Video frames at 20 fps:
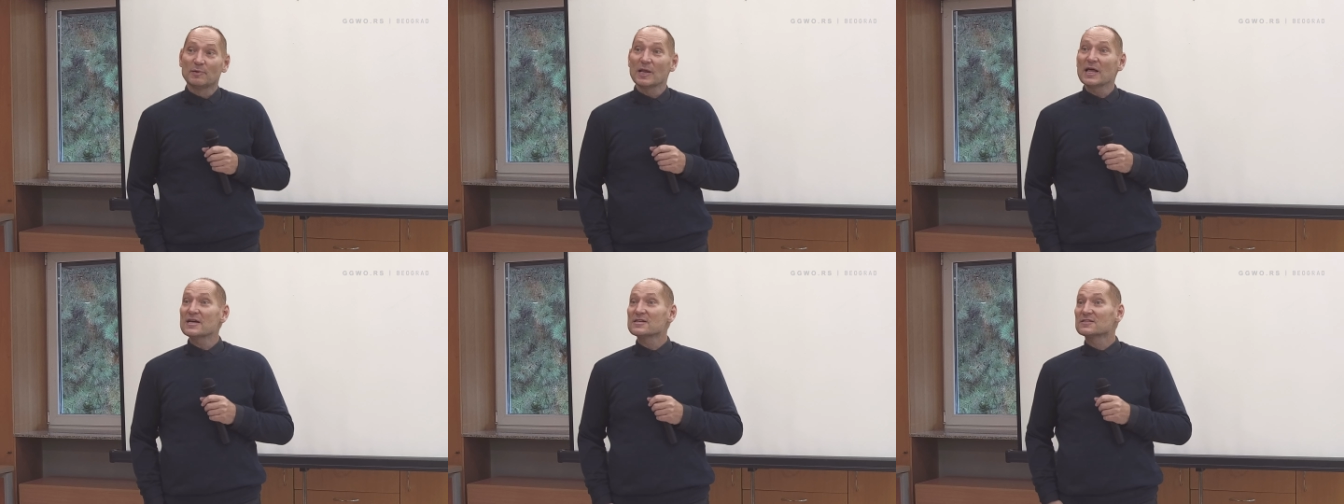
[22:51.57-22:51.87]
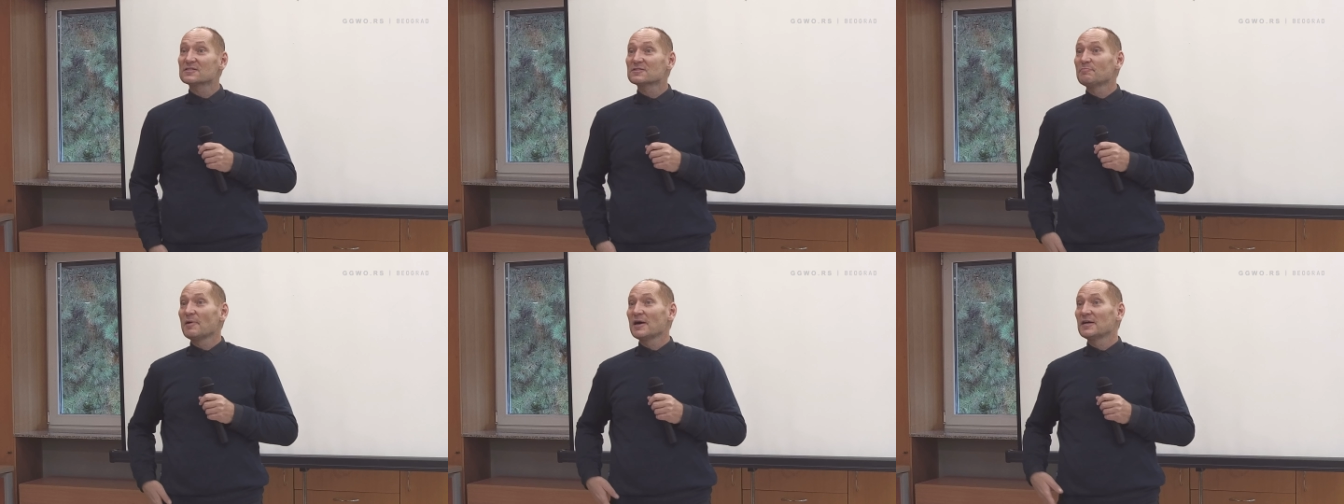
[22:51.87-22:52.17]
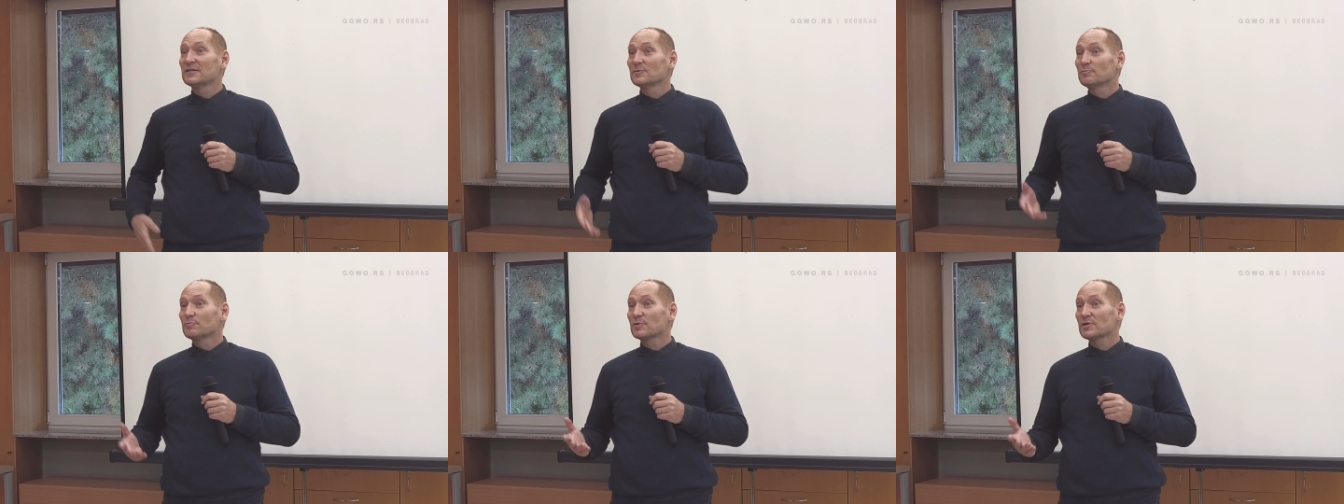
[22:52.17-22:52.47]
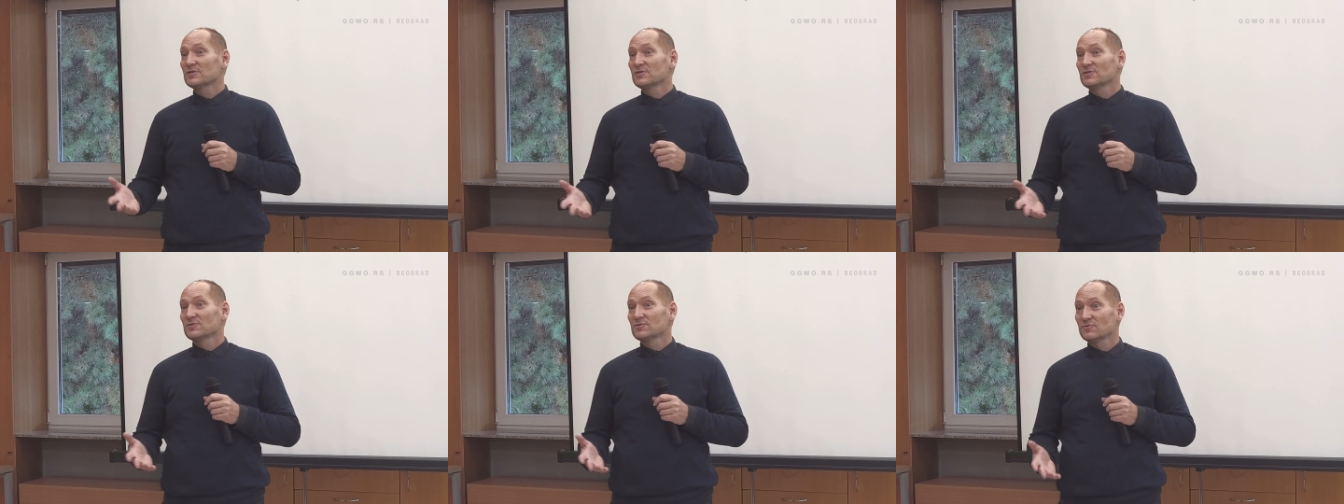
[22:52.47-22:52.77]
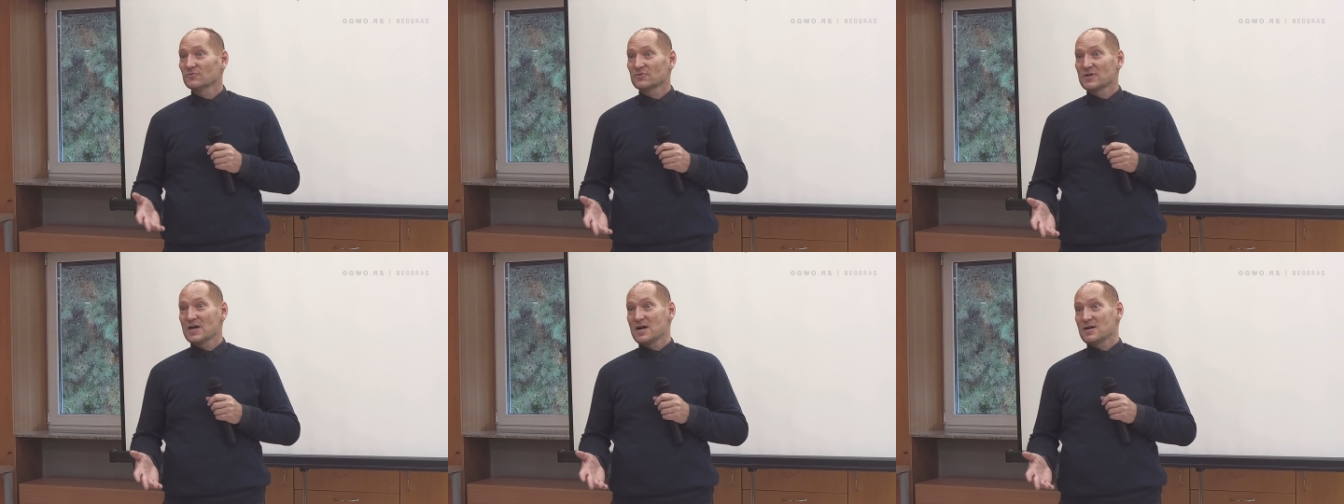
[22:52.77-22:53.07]
blessed by the
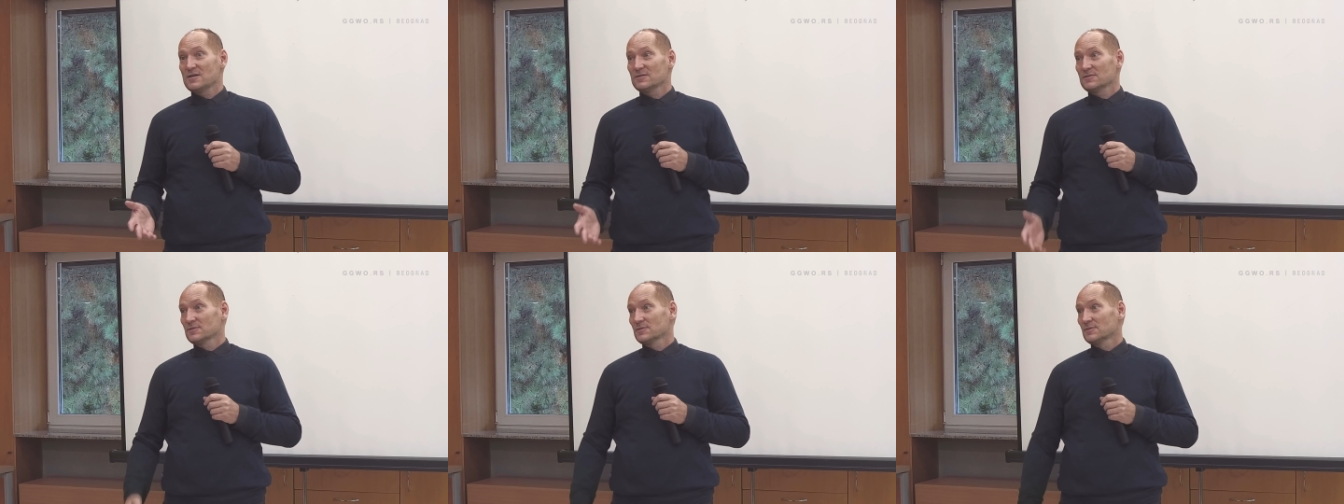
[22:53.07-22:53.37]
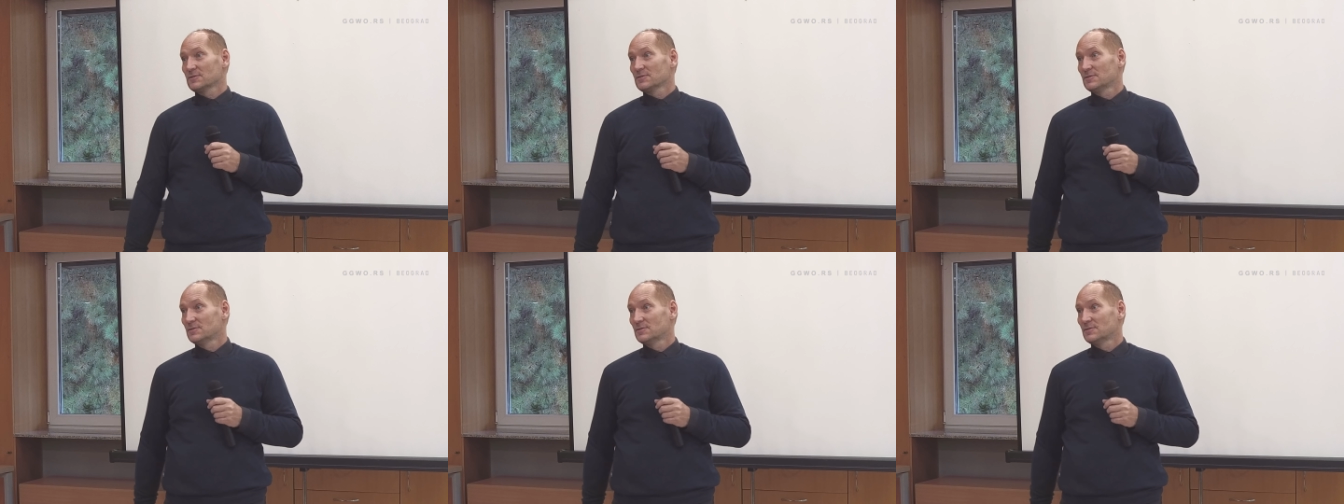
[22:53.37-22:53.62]
presence of God.